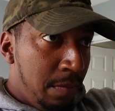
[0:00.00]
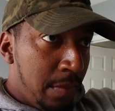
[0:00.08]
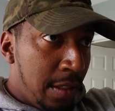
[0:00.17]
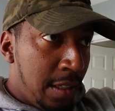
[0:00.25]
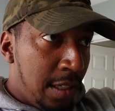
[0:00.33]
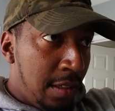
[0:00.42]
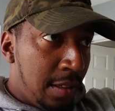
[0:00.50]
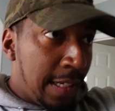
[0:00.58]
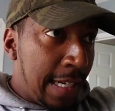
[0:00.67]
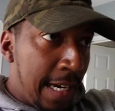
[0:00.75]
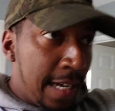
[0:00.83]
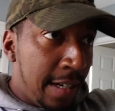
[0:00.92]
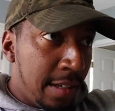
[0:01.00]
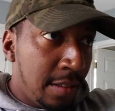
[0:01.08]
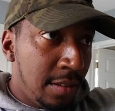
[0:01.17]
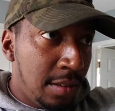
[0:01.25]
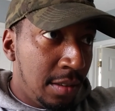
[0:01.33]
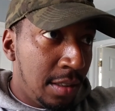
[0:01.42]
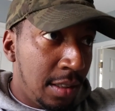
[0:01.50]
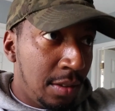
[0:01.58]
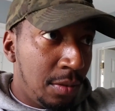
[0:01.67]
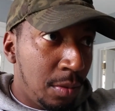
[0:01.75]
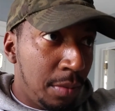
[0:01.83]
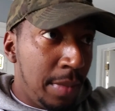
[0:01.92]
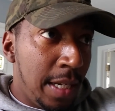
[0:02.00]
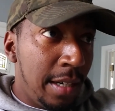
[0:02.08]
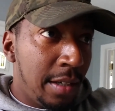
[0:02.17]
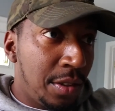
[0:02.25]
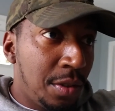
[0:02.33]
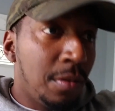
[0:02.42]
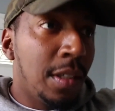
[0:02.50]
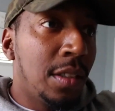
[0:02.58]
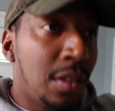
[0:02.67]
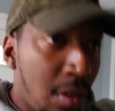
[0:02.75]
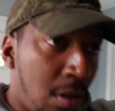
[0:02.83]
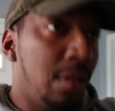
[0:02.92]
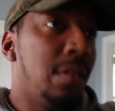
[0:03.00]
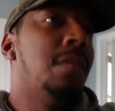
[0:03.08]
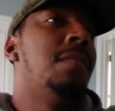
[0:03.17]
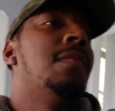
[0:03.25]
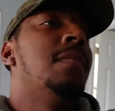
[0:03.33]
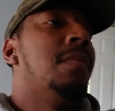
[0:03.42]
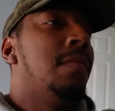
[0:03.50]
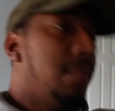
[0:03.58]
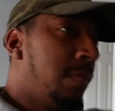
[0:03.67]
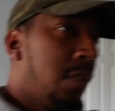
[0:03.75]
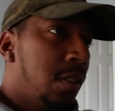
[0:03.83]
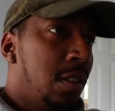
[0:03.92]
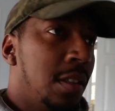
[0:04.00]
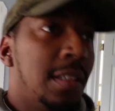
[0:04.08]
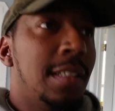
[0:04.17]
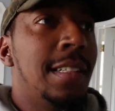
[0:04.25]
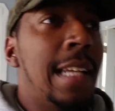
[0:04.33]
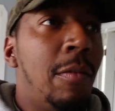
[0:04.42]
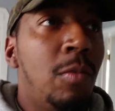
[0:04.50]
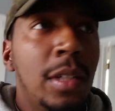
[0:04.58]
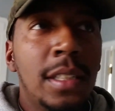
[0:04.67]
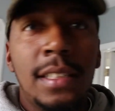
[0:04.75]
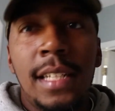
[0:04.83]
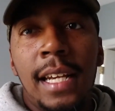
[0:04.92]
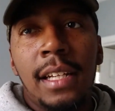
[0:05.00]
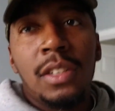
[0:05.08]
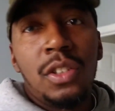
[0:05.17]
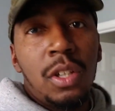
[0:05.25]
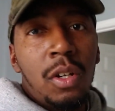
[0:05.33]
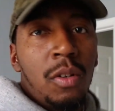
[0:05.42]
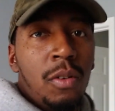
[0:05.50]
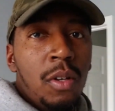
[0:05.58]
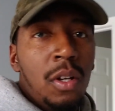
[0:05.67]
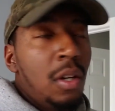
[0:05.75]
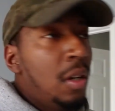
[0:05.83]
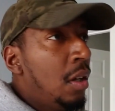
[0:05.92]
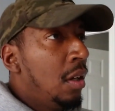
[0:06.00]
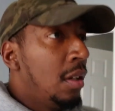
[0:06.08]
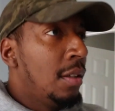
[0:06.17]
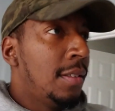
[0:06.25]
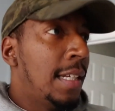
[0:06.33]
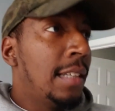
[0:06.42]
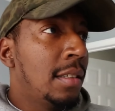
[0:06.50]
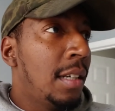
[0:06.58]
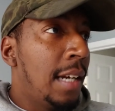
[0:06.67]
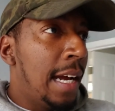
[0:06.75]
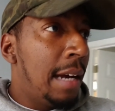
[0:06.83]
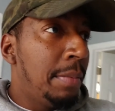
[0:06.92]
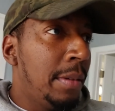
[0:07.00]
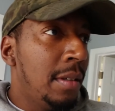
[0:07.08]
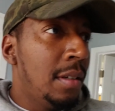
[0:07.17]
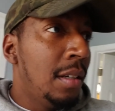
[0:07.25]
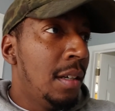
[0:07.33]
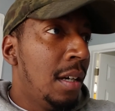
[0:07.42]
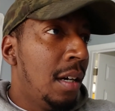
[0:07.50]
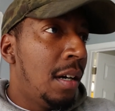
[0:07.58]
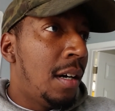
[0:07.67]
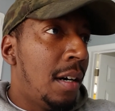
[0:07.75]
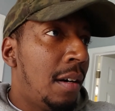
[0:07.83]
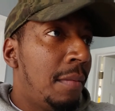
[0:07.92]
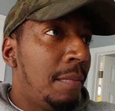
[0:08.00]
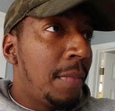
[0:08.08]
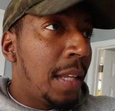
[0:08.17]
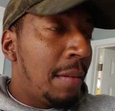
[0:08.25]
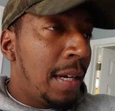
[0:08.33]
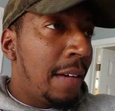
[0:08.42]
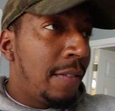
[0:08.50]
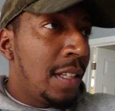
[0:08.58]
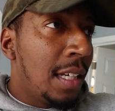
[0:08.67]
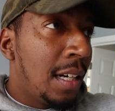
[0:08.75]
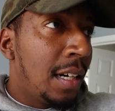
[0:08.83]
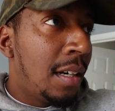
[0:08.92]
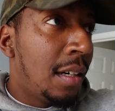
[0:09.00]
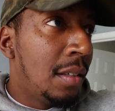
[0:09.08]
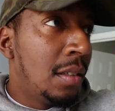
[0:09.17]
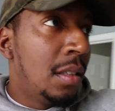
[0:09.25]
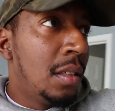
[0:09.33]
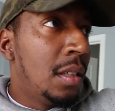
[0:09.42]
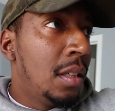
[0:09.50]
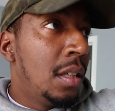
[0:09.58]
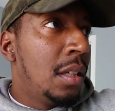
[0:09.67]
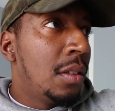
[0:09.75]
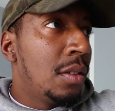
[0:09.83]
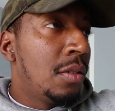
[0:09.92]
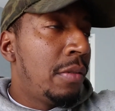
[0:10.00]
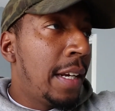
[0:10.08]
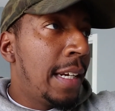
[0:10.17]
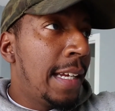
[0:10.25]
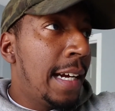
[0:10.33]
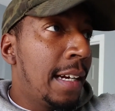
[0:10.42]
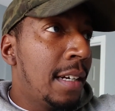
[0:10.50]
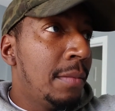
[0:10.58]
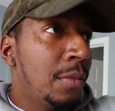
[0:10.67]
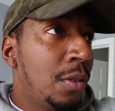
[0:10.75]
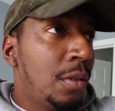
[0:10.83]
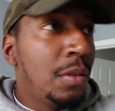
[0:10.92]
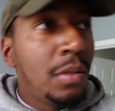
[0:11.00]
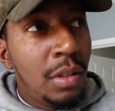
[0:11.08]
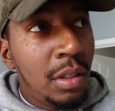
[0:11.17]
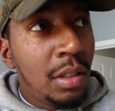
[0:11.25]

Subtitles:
and then the guy will be here to install them that Wednesday. So that's gonna happen. I'm gonna have the granite guy come through,